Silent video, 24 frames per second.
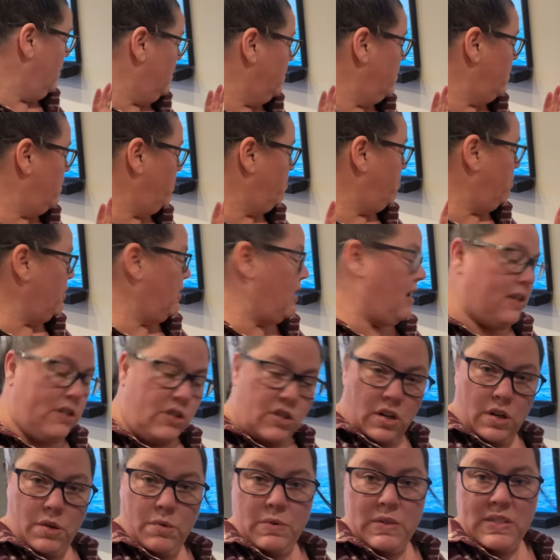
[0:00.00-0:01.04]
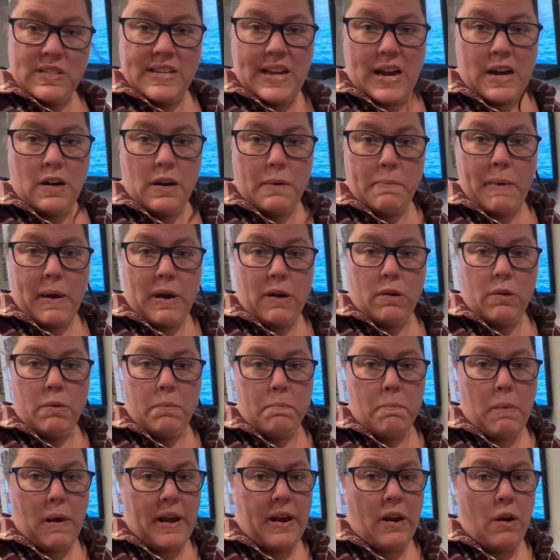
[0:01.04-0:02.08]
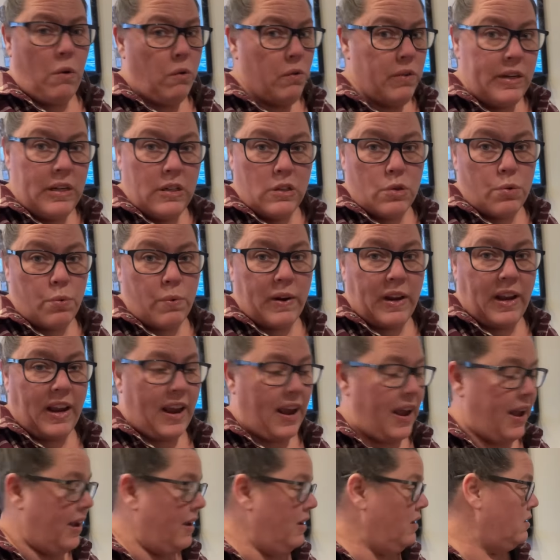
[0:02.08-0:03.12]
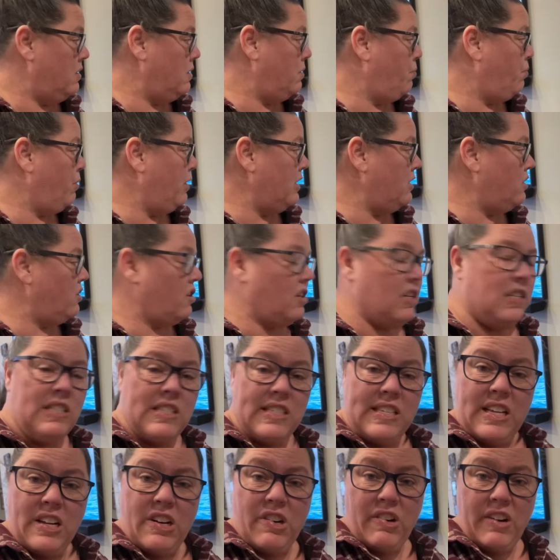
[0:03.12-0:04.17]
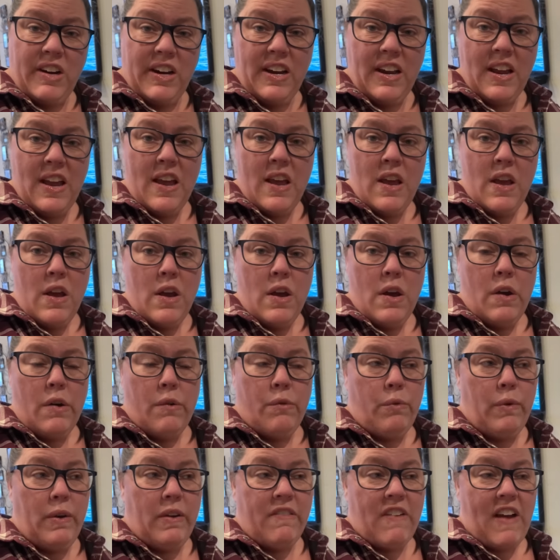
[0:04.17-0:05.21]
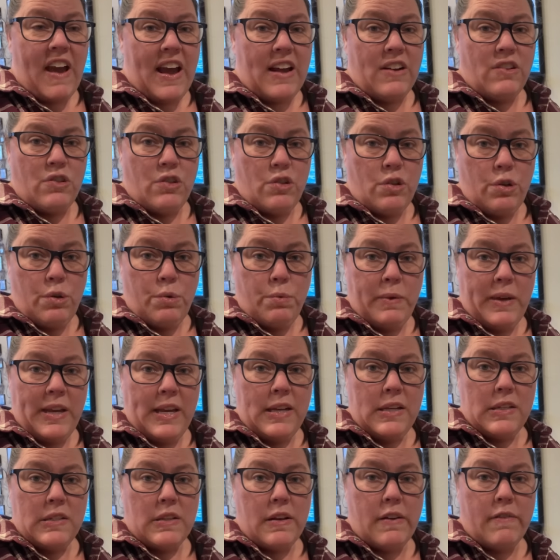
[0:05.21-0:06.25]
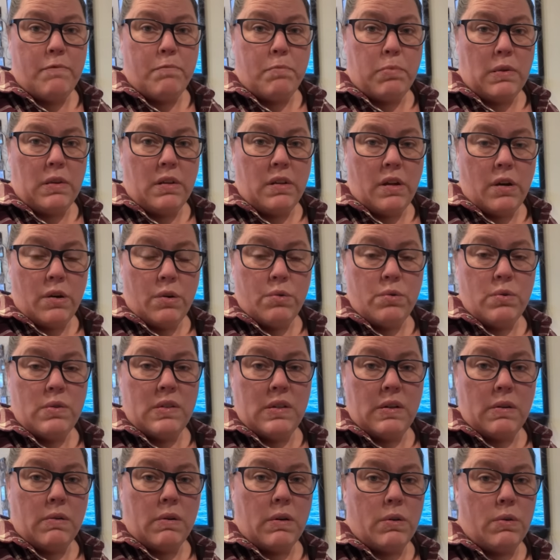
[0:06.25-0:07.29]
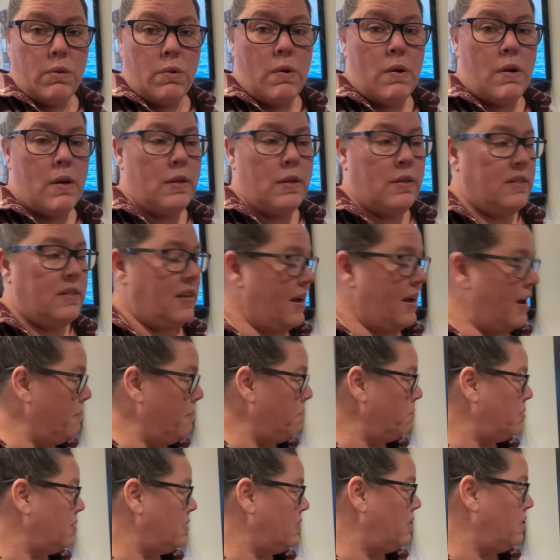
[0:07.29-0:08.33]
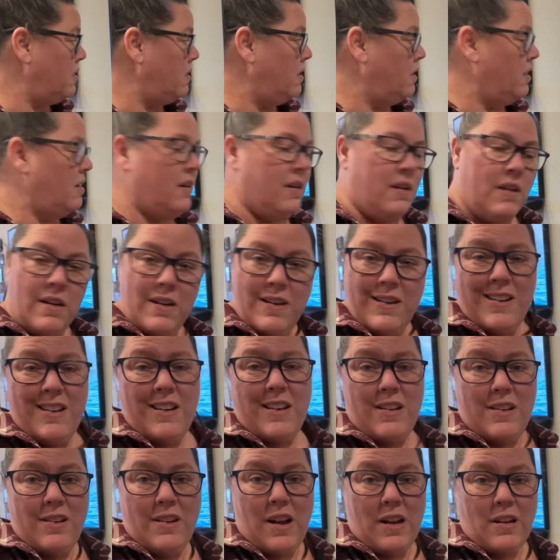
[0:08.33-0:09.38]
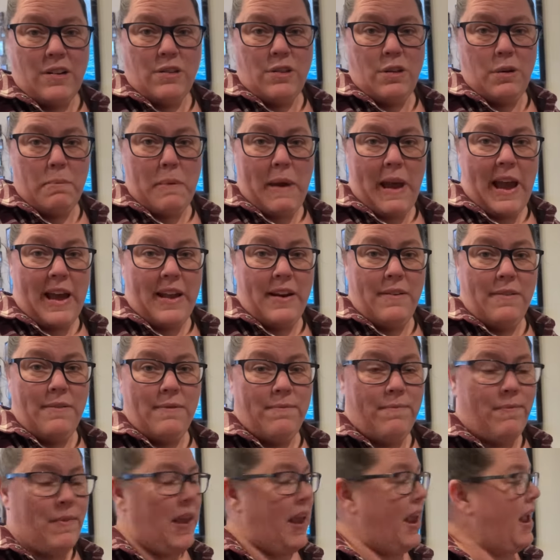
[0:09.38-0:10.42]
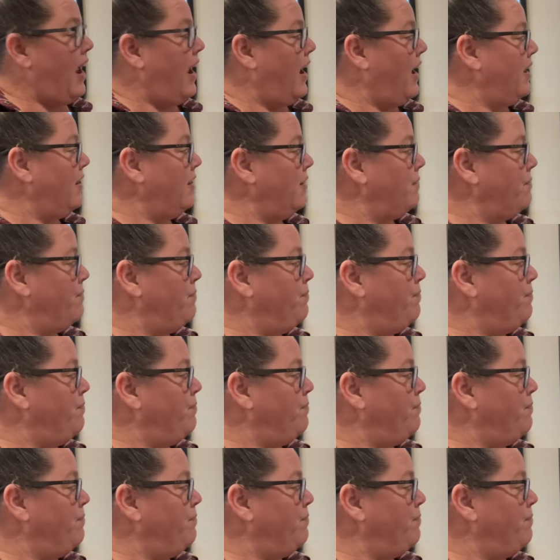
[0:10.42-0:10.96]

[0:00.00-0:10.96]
So production was down about by only 20 eggs, which considering we've had two weeks of below zero temps, not too bad and